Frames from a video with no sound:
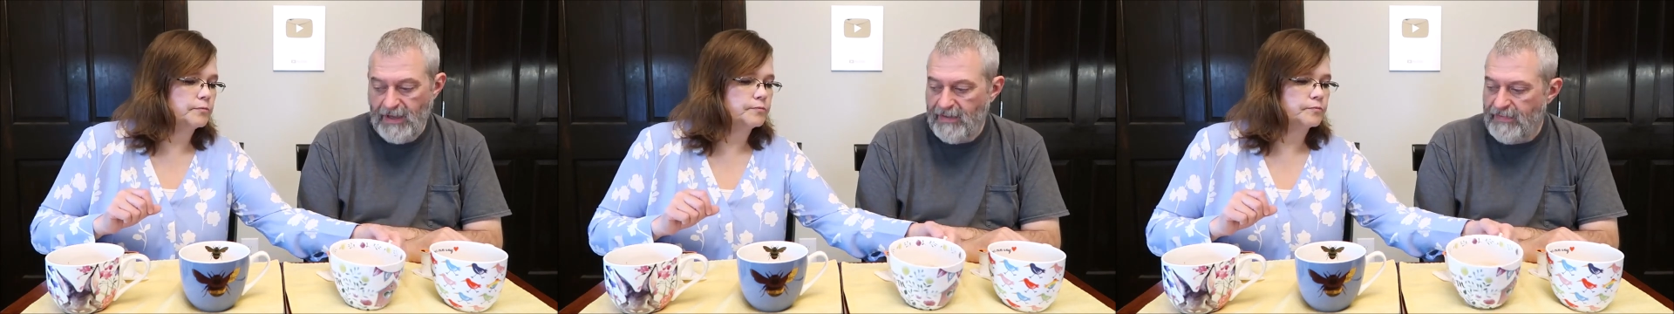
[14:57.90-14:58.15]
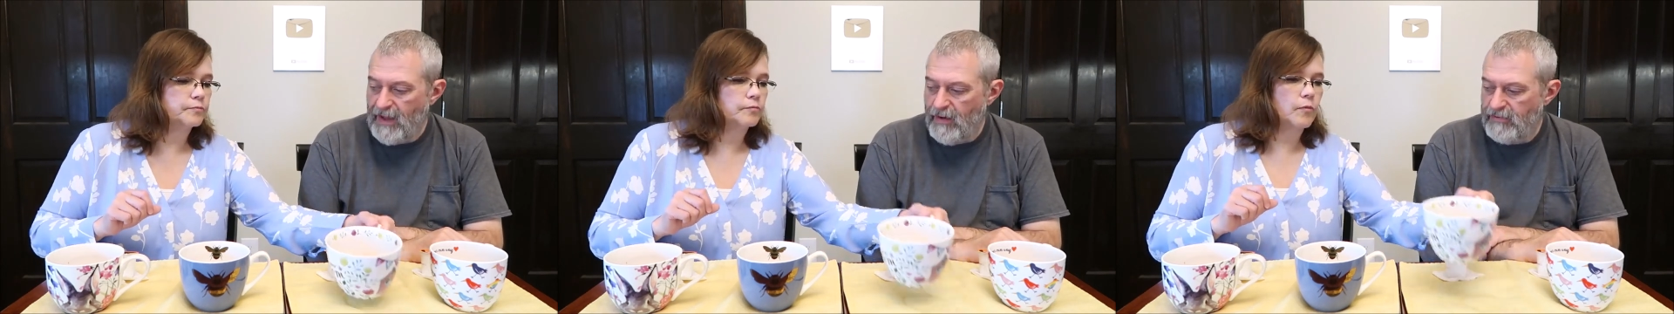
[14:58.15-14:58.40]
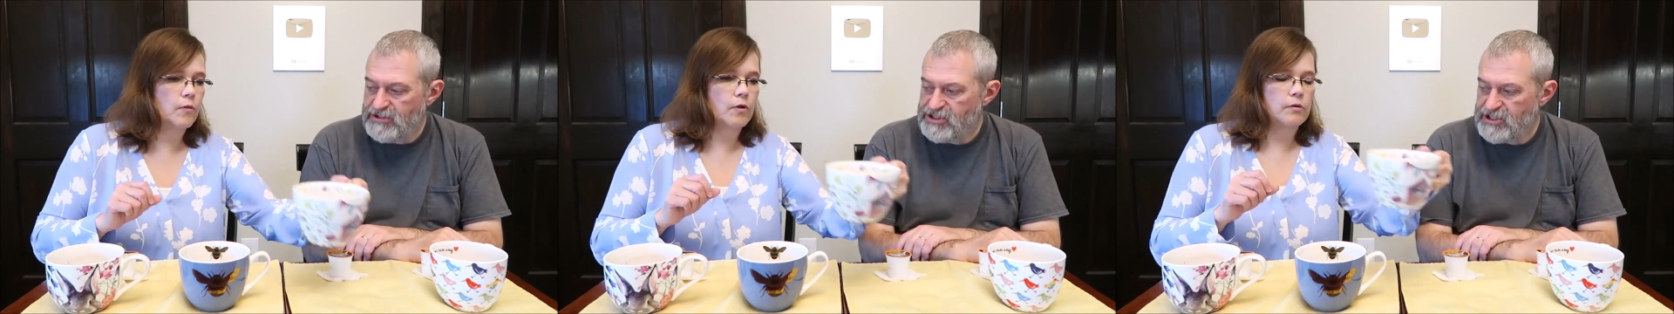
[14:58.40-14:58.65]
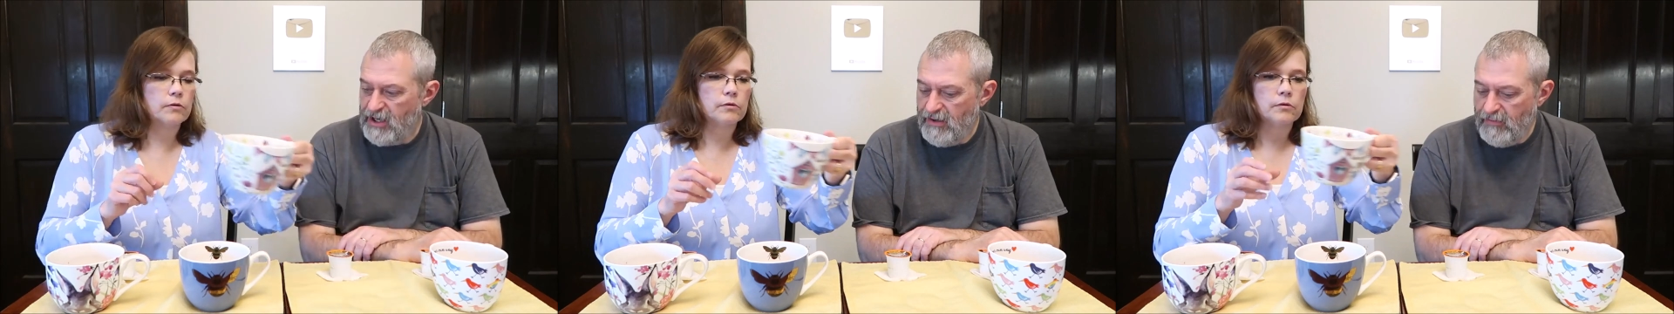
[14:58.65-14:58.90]
Speaker 1: Yeah, and they
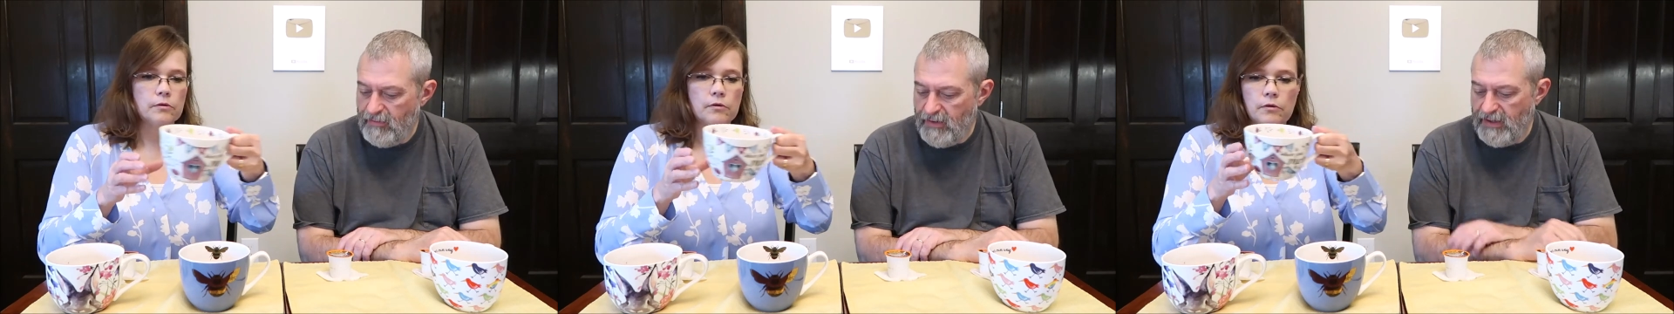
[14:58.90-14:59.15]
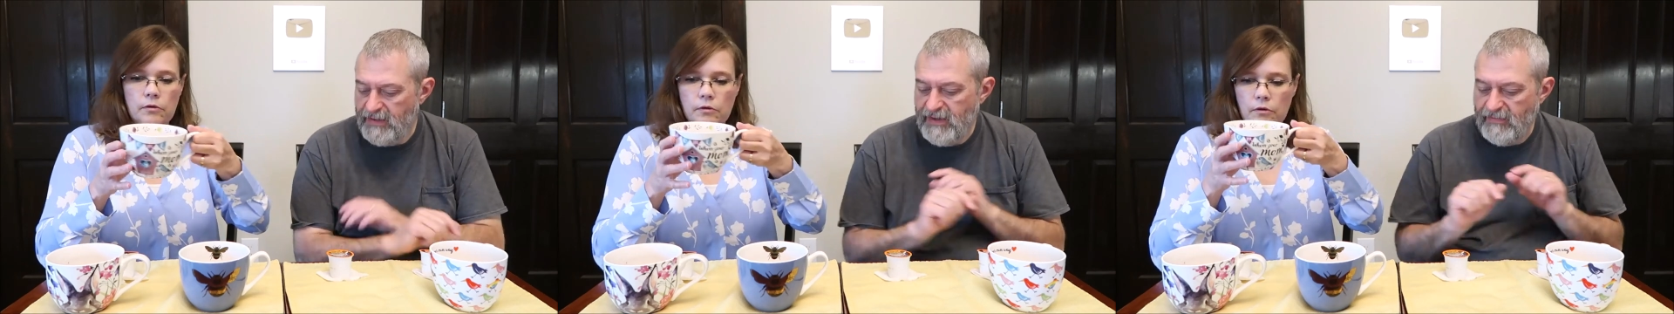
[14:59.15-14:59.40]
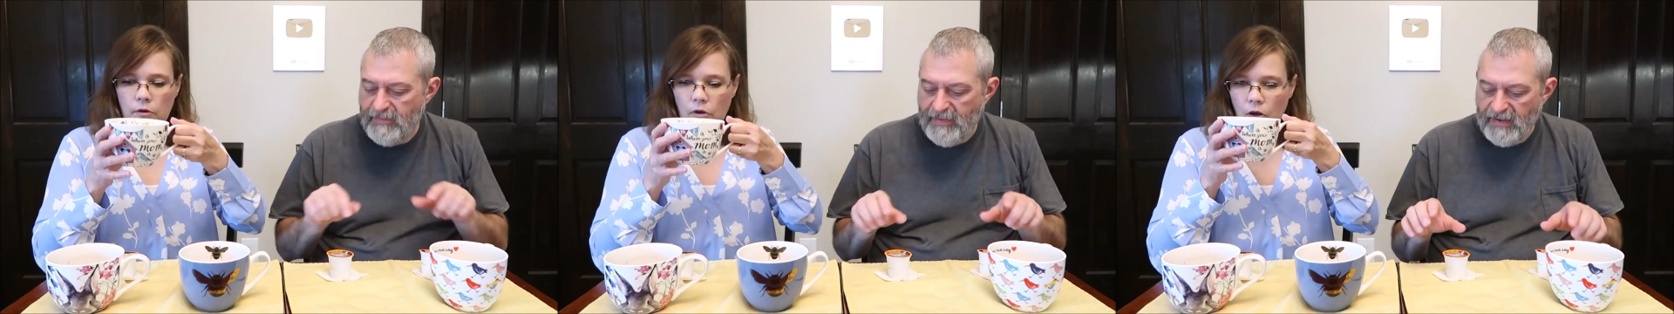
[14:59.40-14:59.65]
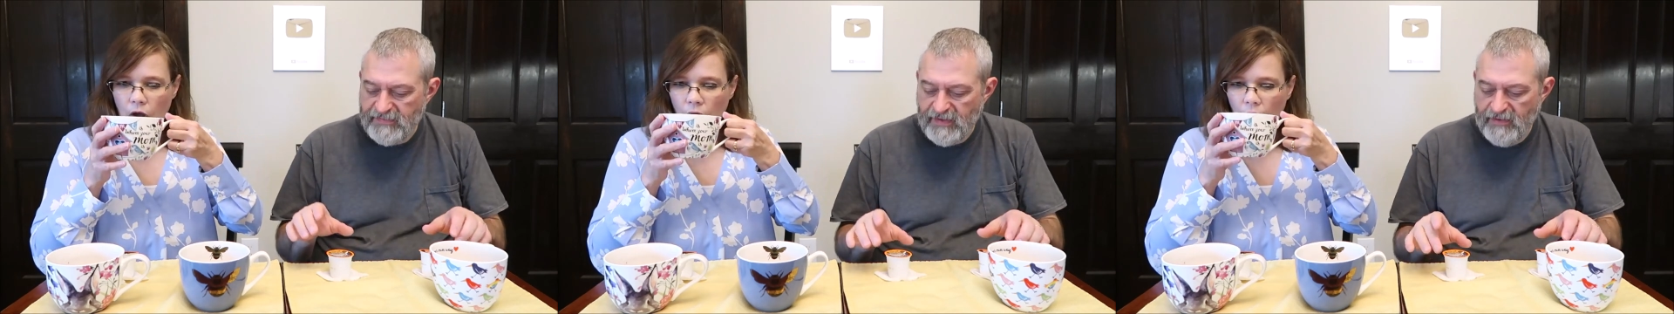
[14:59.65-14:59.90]
always show, anytime the
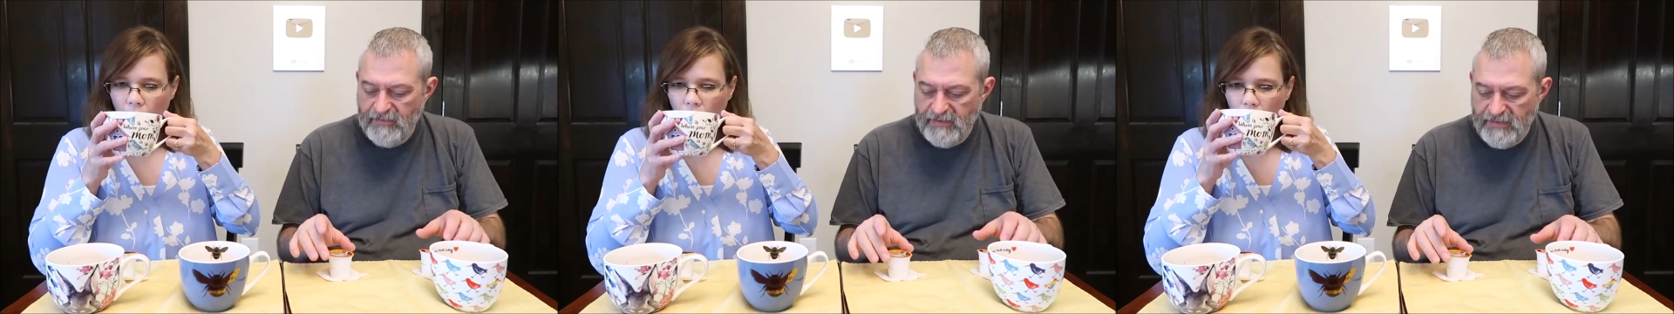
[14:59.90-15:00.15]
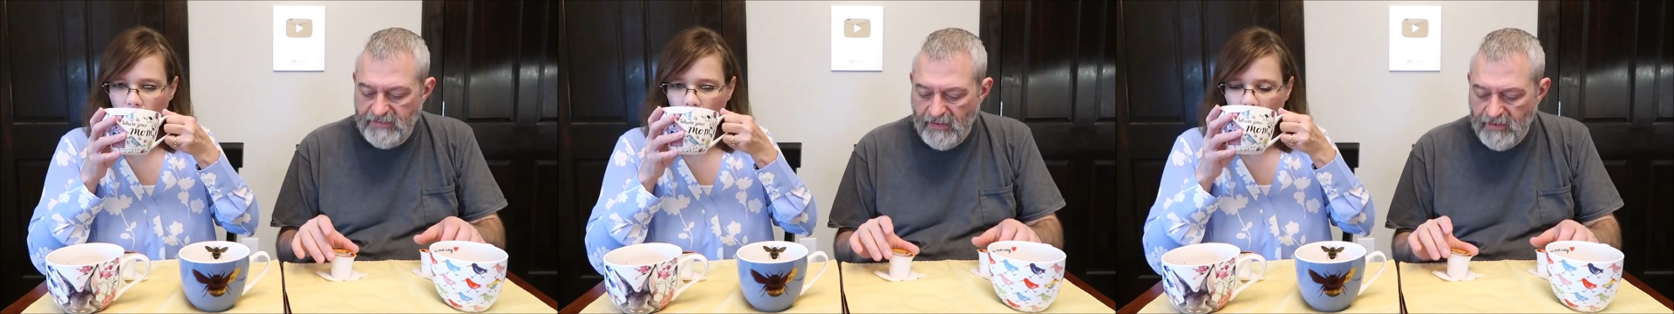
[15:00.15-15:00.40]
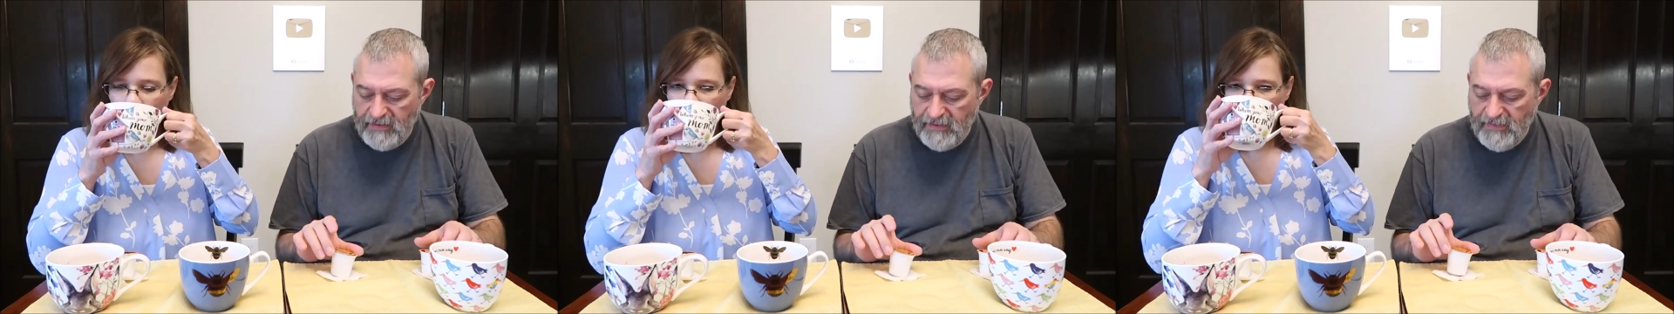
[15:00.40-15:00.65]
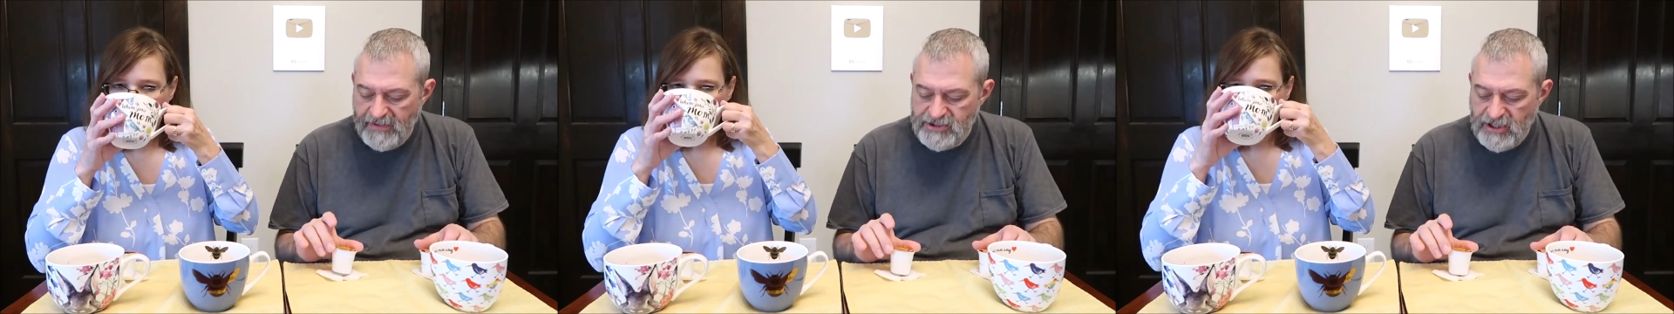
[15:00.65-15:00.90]
Bosco is on, they